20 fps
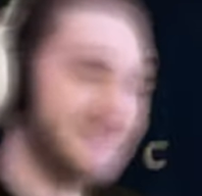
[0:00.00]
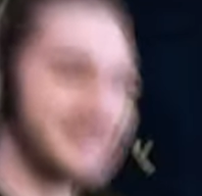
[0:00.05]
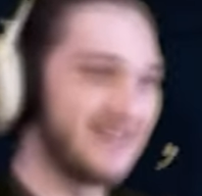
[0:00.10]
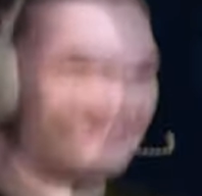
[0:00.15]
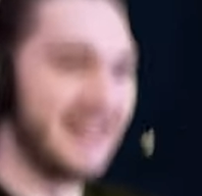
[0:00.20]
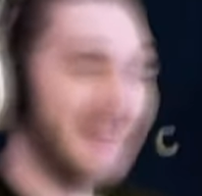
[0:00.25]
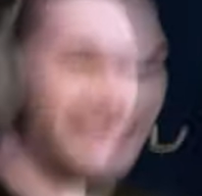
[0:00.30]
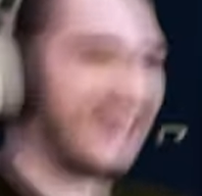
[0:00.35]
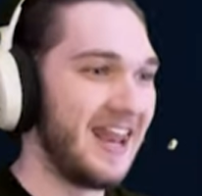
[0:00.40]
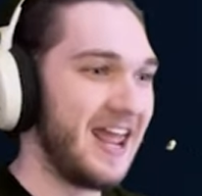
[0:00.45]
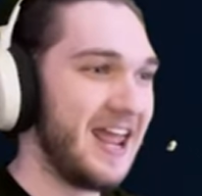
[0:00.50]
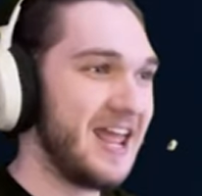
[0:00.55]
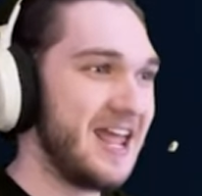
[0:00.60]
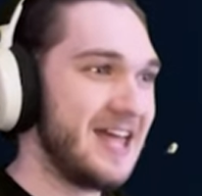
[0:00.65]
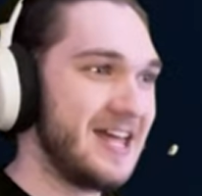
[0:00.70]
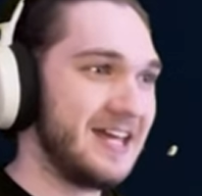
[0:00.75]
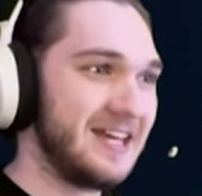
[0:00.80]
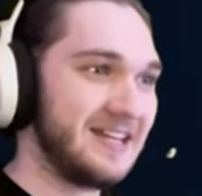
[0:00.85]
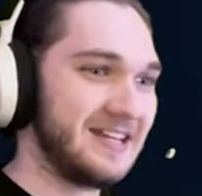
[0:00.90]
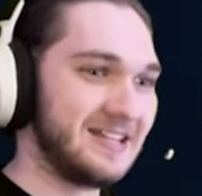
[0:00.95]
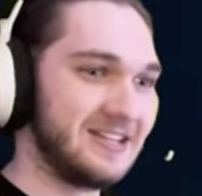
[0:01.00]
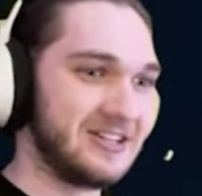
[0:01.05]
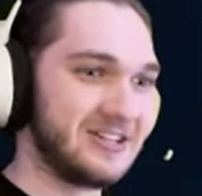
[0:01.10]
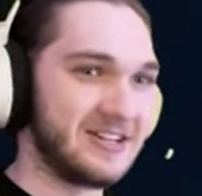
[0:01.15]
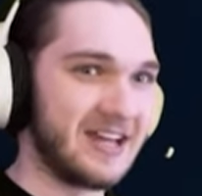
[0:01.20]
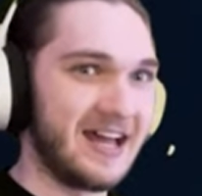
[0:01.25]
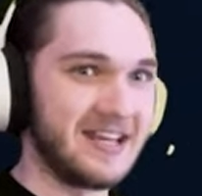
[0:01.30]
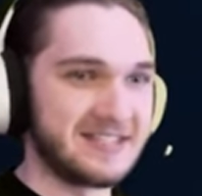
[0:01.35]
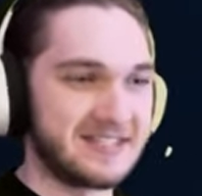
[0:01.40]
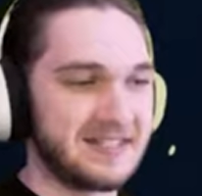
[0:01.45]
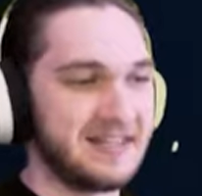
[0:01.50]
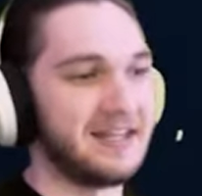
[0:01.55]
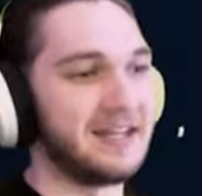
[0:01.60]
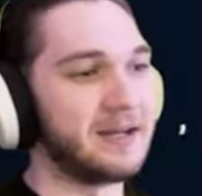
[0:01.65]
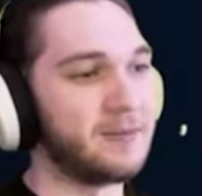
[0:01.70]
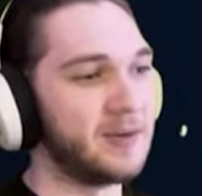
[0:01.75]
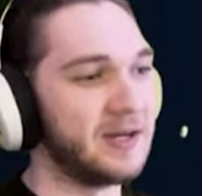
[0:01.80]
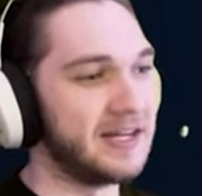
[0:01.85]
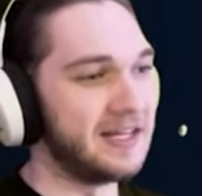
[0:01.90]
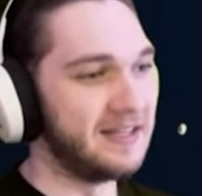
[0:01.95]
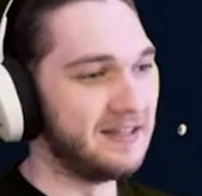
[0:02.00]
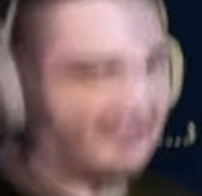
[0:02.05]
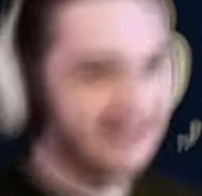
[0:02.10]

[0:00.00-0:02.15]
you can't. You're not slick, buddy.